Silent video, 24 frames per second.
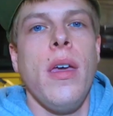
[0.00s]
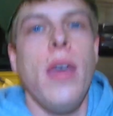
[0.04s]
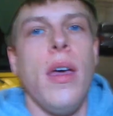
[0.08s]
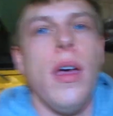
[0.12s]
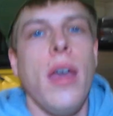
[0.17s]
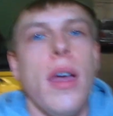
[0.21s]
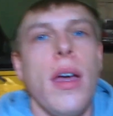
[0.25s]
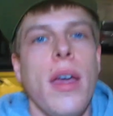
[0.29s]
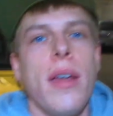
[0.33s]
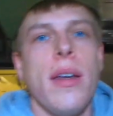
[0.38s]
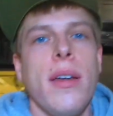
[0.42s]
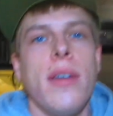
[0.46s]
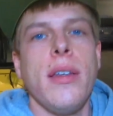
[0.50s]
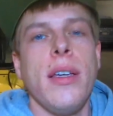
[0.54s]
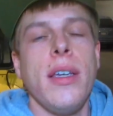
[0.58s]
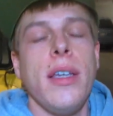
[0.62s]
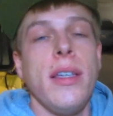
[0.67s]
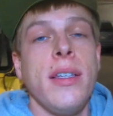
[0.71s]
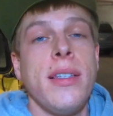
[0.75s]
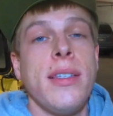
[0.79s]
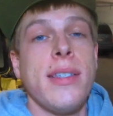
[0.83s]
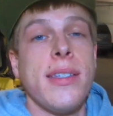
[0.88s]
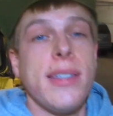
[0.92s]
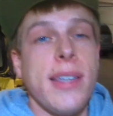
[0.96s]
And
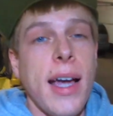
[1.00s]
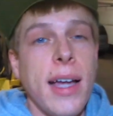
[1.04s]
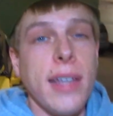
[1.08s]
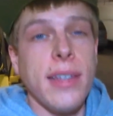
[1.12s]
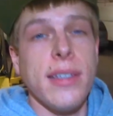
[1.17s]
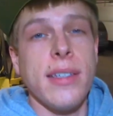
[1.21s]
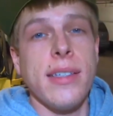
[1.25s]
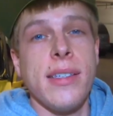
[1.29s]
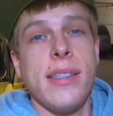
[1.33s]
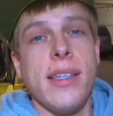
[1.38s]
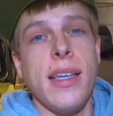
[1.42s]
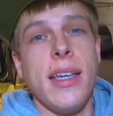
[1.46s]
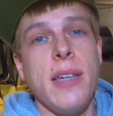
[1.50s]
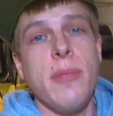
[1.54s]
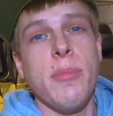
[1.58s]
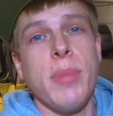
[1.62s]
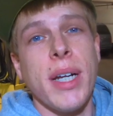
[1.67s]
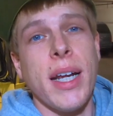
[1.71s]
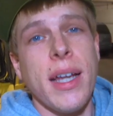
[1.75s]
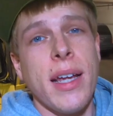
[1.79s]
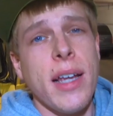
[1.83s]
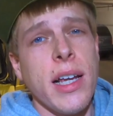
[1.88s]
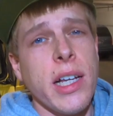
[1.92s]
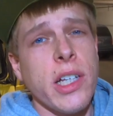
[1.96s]
it's sad to say,
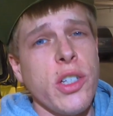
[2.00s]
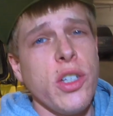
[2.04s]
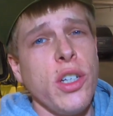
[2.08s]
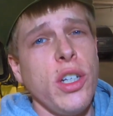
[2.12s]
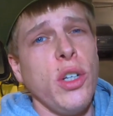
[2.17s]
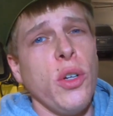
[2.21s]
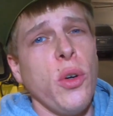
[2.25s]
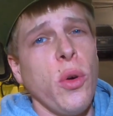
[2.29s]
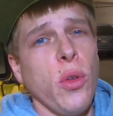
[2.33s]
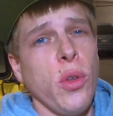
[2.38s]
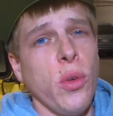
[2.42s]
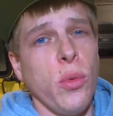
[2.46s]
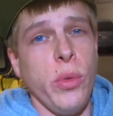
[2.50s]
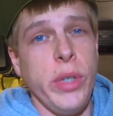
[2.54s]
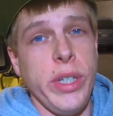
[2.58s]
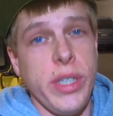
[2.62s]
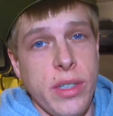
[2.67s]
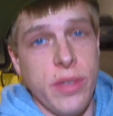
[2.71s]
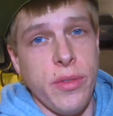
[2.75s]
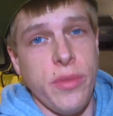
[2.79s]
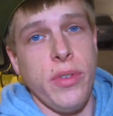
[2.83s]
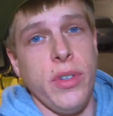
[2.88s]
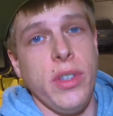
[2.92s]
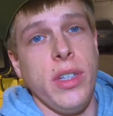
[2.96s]
but I actually know the
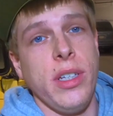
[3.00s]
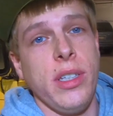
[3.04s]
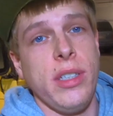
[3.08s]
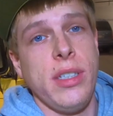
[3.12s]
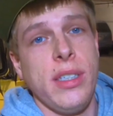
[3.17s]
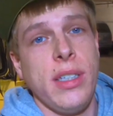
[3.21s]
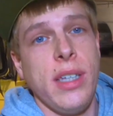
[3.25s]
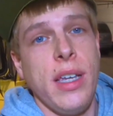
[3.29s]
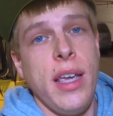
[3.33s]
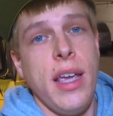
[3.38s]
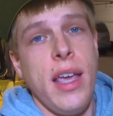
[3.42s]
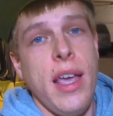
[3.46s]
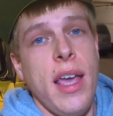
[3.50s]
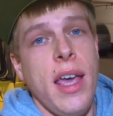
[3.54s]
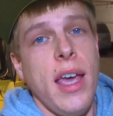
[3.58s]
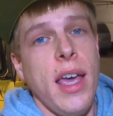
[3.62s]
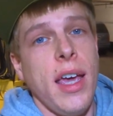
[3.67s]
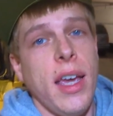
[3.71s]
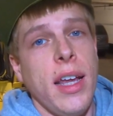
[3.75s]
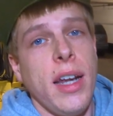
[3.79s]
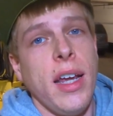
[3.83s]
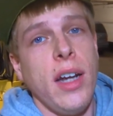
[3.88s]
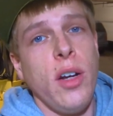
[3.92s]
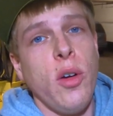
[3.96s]
reason for this.
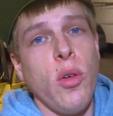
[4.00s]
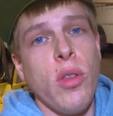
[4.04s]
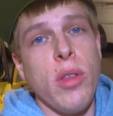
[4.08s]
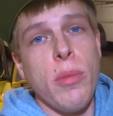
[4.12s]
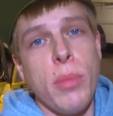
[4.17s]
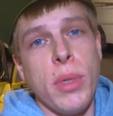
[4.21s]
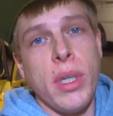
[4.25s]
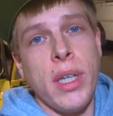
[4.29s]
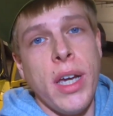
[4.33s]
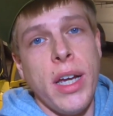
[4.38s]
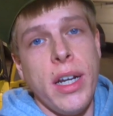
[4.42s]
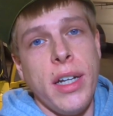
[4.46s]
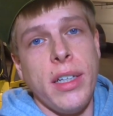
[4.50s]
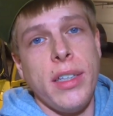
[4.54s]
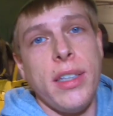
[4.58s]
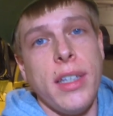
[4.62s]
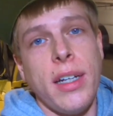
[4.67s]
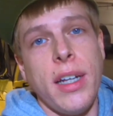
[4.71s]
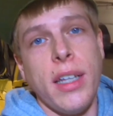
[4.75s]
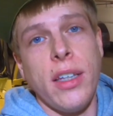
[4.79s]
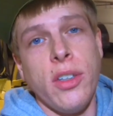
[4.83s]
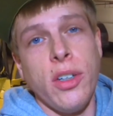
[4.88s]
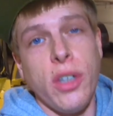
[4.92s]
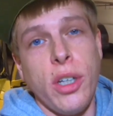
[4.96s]
And I know the mechanic
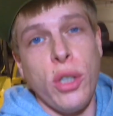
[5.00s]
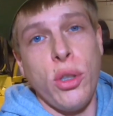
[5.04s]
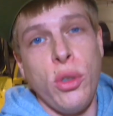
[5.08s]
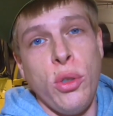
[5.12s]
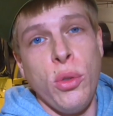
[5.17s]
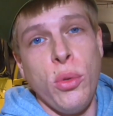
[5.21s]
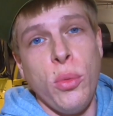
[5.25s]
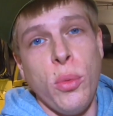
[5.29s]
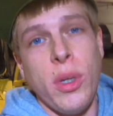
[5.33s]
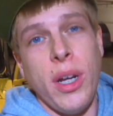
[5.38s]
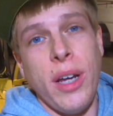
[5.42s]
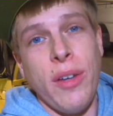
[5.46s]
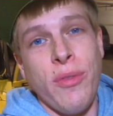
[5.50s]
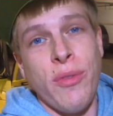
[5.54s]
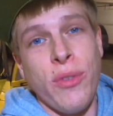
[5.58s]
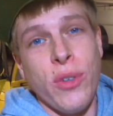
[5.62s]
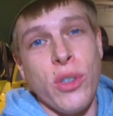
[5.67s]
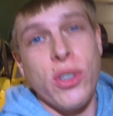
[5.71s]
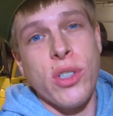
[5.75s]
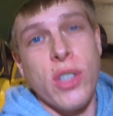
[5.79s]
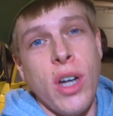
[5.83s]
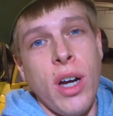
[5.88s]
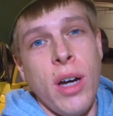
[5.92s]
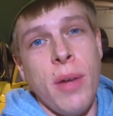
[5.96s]
that I took it to when I
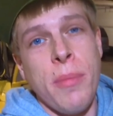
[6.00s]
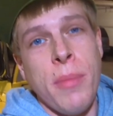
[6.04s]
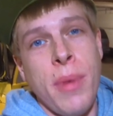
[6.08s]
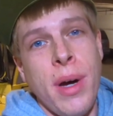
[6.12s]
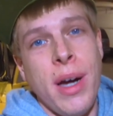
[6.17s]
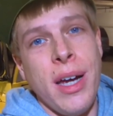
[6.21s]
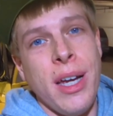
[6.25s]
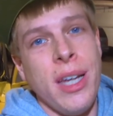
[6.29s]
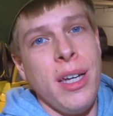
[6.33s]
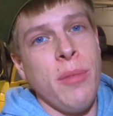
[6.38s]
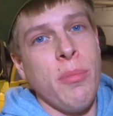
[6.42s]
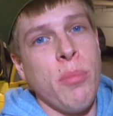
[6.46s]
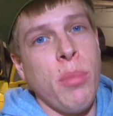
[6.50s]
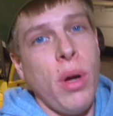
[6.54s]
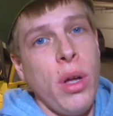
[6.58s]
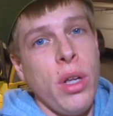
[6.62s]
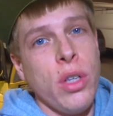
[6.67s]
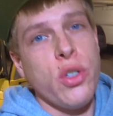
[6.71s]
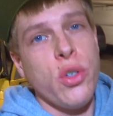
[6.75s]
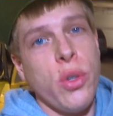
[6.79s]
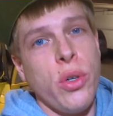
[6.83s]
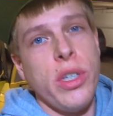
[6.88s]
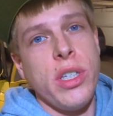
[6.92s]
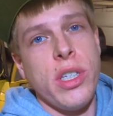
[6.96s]
first got my ball
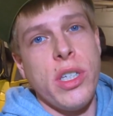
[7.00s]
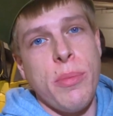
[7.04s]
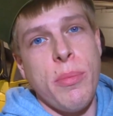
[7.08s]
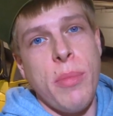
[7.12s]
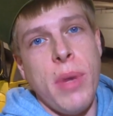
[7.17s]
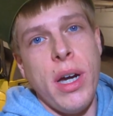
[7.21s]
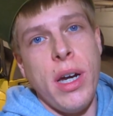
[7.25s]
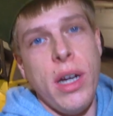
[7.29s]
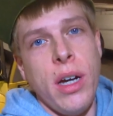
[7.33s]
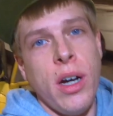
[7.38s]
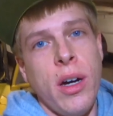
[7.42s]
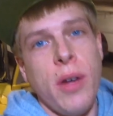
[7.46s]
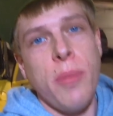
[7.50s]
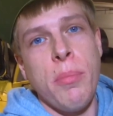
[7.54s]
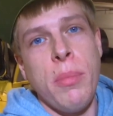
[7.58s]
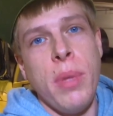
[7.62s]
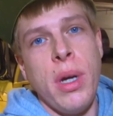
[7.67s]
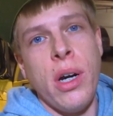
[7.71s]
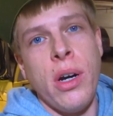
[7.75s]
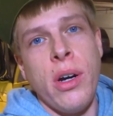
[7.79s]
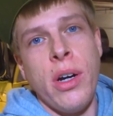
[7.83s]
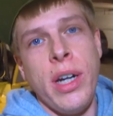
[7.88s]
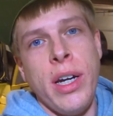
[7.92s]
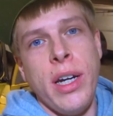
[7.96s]
joints, my hub
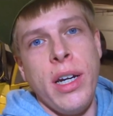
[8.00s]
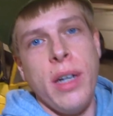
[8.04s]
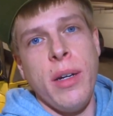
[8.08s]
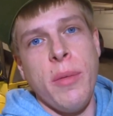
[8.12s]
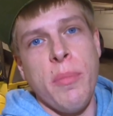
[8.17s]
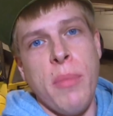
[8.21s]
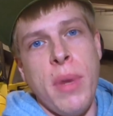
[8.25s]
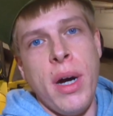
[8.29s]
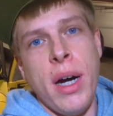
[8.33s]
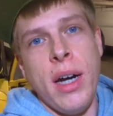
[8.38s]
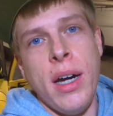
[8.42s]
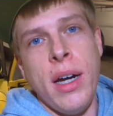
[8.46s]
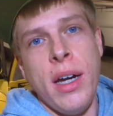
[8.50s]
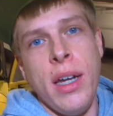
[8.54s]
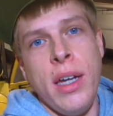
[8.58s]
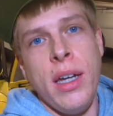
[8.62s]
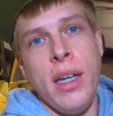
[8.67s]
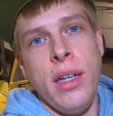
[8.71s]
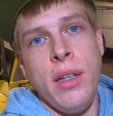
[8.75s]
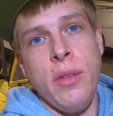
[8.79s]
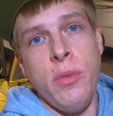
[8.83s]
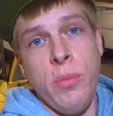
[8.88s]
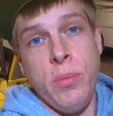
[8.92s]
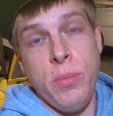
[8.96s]
bearing,
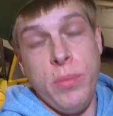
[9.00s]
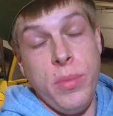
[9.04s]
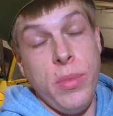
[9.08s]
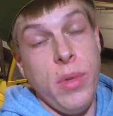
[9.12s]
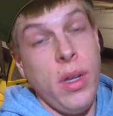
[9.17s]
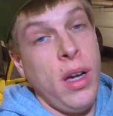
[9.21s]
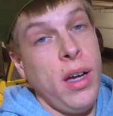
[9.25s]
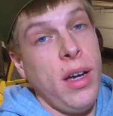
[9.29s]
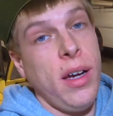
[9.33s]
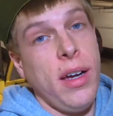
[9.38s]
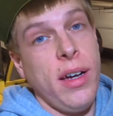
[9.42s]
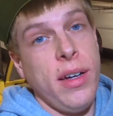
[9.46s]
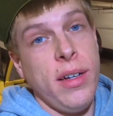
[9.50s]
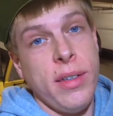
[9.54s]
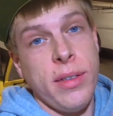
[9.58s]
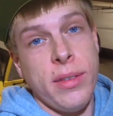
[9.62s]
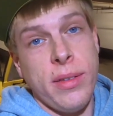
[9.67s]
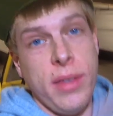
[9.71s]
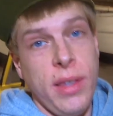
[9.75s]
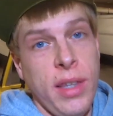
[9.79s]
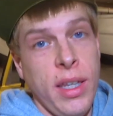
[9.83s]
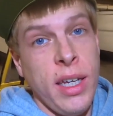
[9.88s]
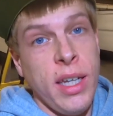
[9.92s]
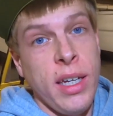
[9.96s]
my
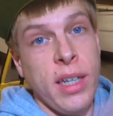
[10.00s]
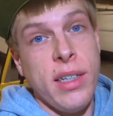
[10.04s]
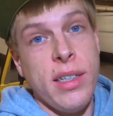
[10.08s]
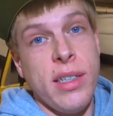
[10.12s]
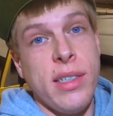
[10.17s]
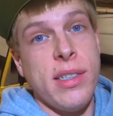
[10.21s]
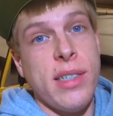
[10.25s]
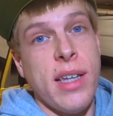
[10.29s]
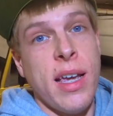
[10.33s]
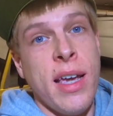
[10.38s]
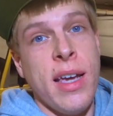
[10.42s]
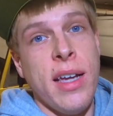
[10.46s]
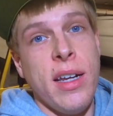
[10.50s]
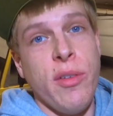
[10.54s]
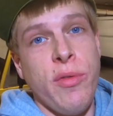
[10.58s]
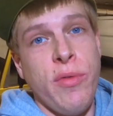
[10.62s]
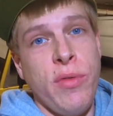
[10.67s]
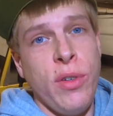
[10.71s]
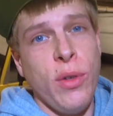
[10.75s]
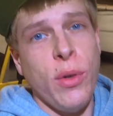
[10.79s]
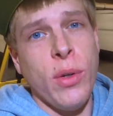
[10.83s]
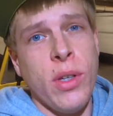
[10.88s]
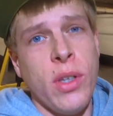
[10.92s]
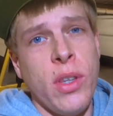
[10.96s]
links, and a
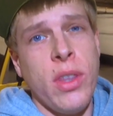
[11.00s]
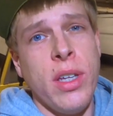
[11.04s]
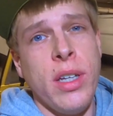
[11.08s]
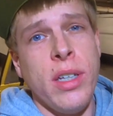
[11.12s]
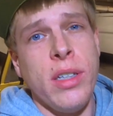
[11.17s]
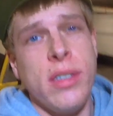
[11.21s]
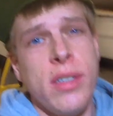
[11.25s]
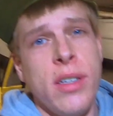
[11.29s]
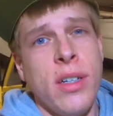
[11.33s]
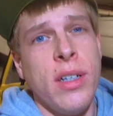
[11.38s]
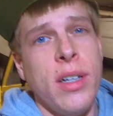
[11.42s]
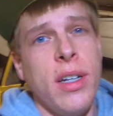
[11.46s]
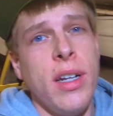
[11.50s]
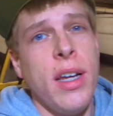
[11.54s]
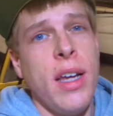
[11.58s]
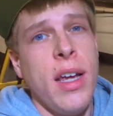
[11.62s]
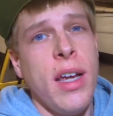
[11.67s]
few other things done.